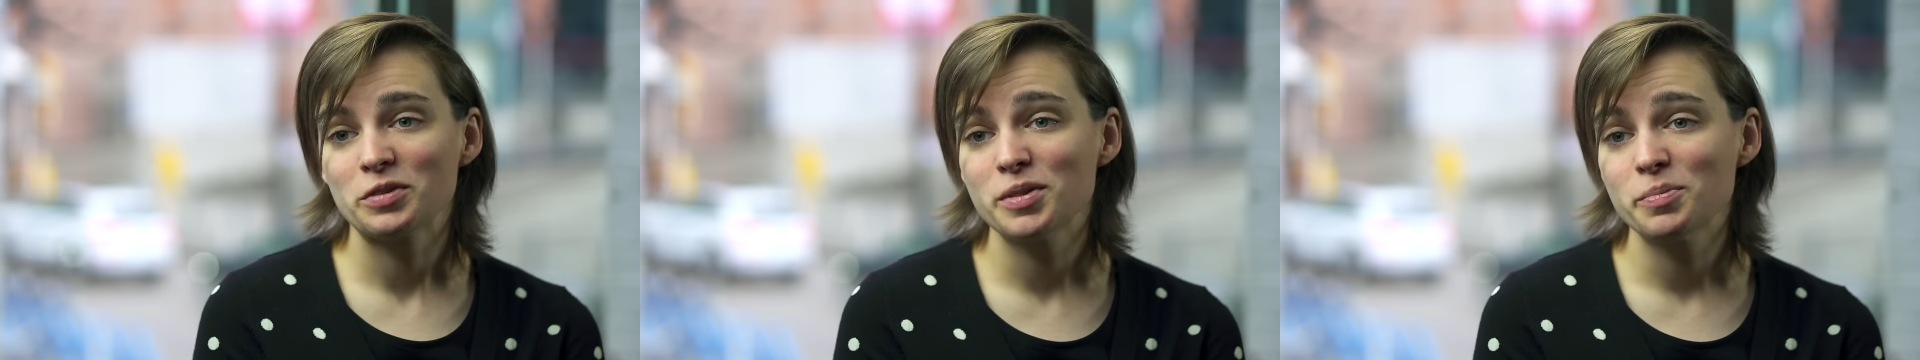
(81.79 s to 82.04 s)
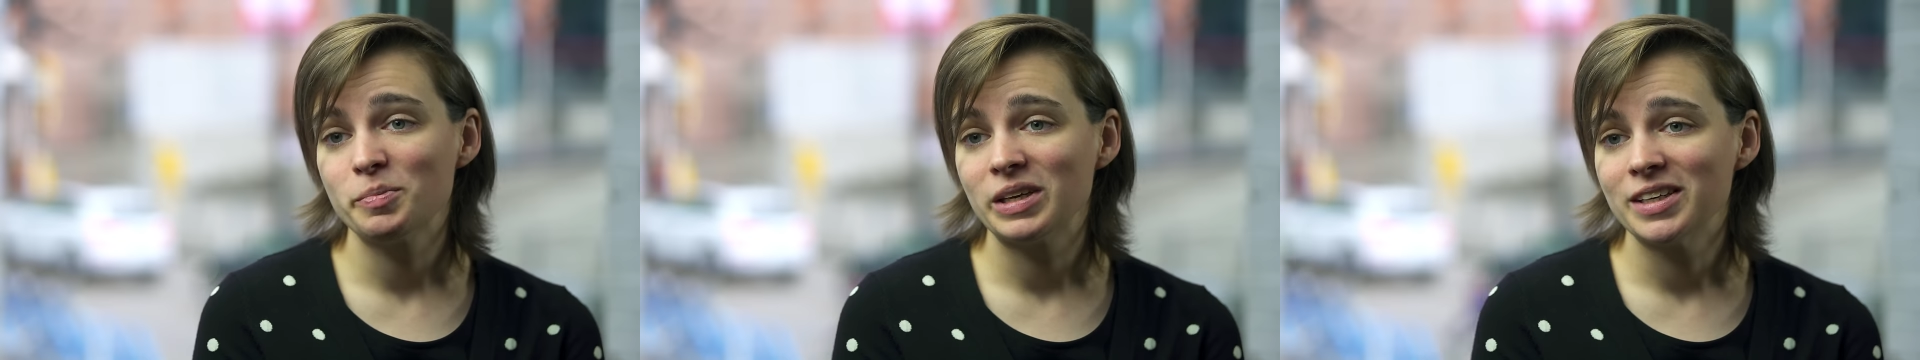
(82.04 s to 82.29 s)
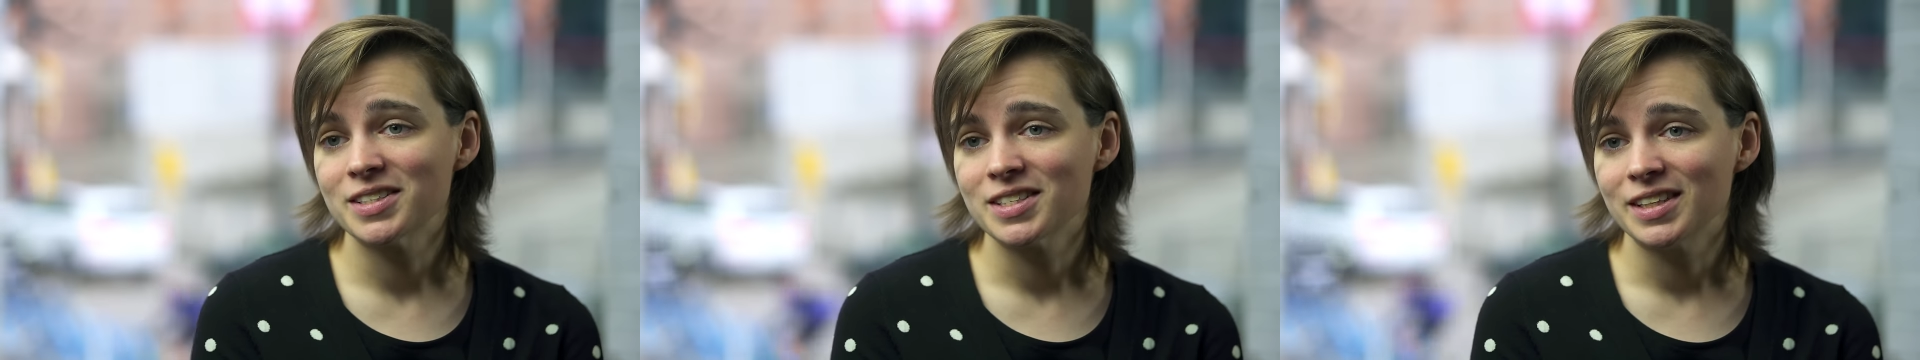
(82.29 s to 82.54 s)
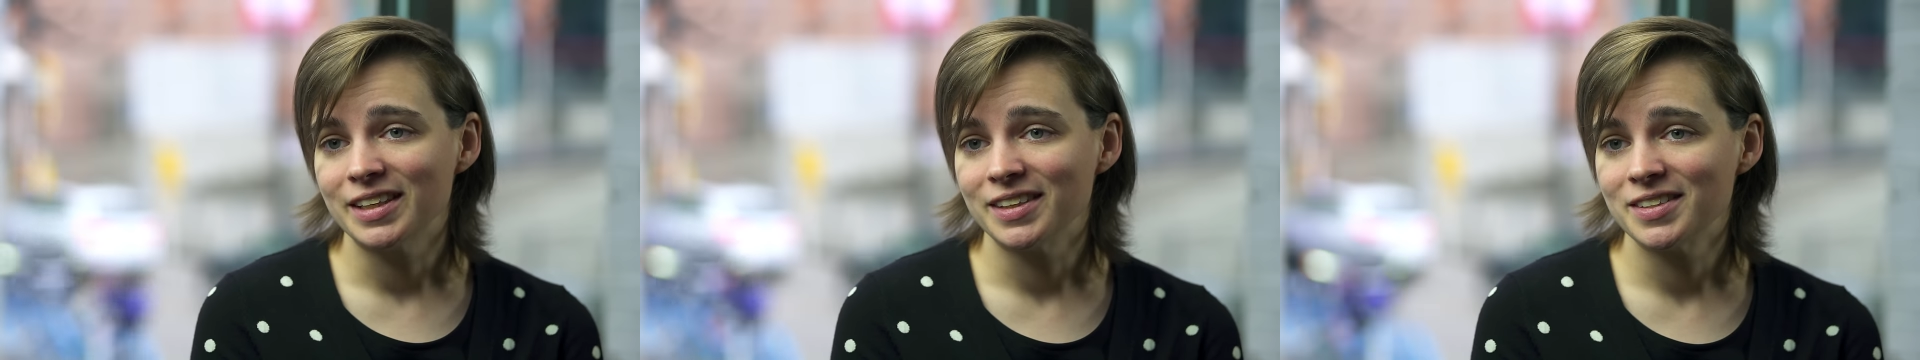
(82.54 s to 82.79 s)
of the biggest
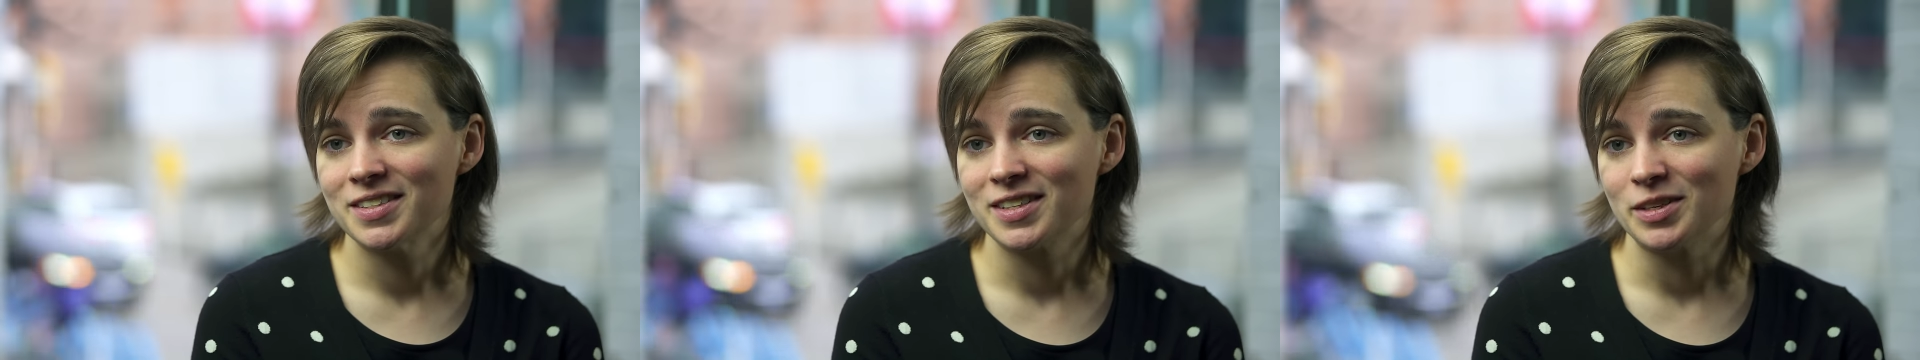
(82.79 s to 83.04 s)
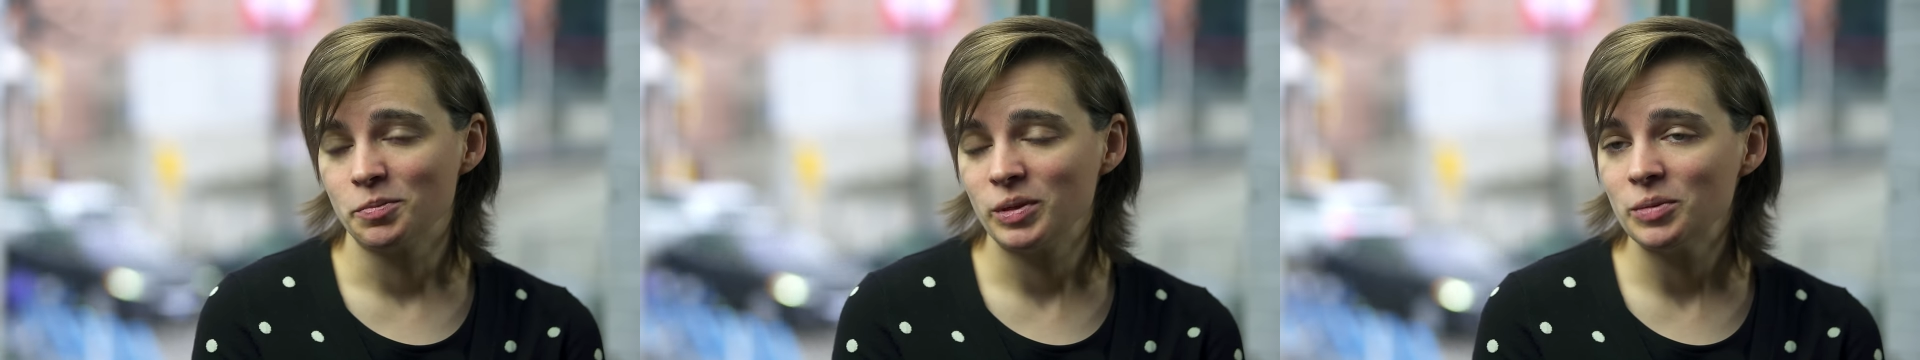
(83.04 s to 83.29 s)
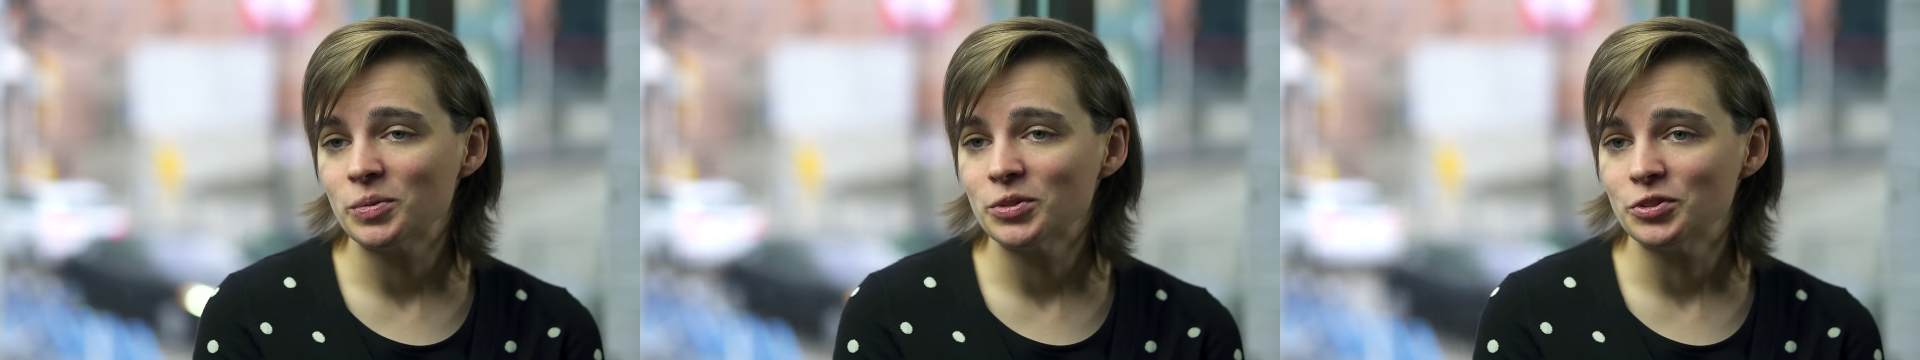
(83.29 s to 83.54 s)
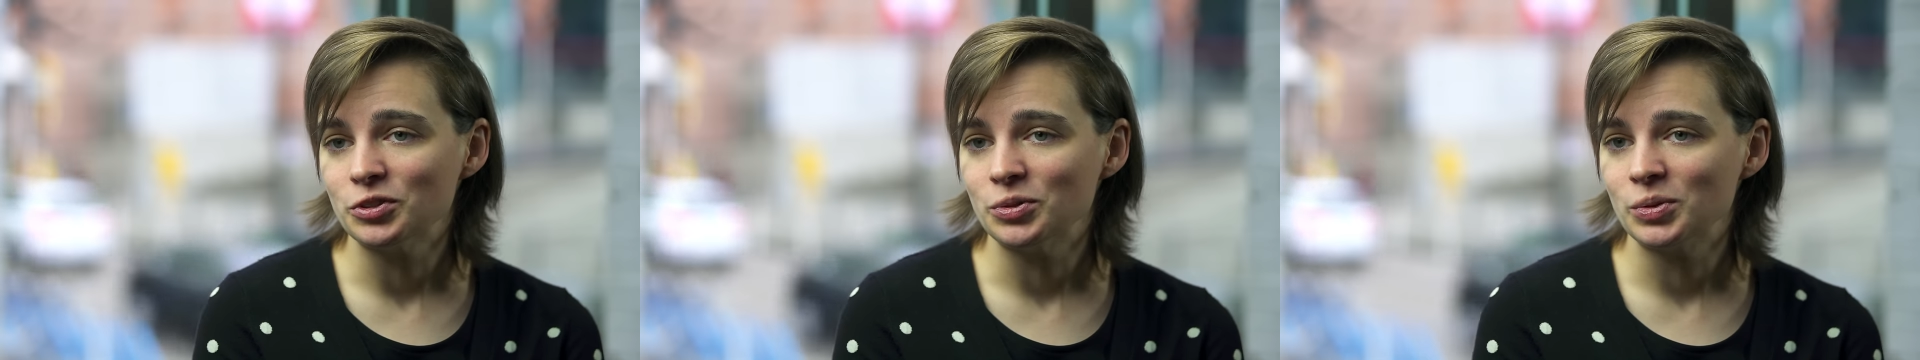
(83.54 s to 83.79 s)
things that people
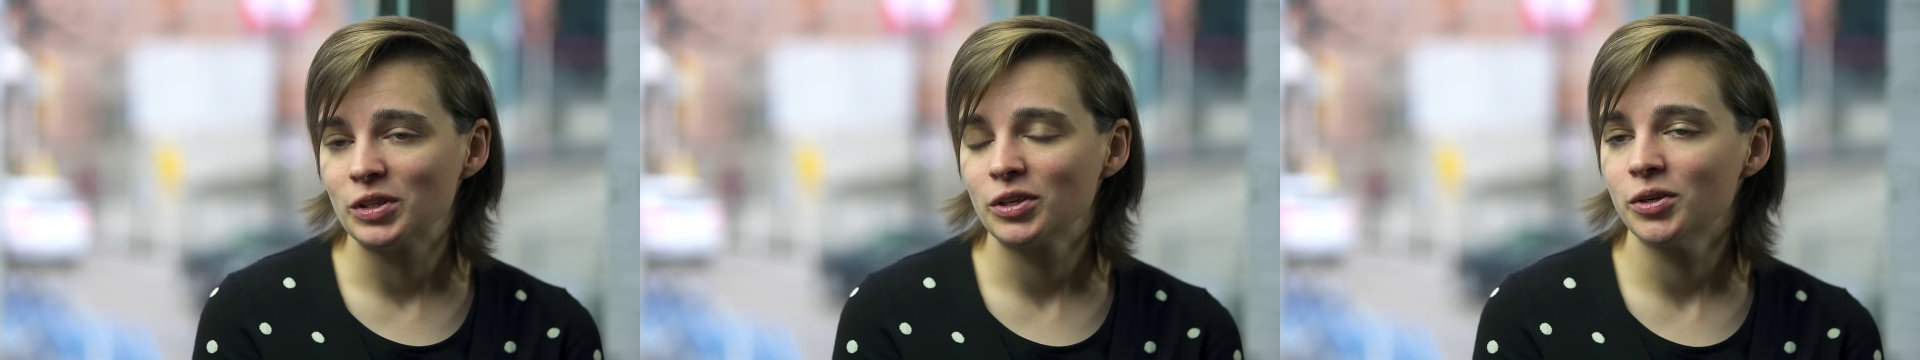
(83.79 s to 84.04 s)
do that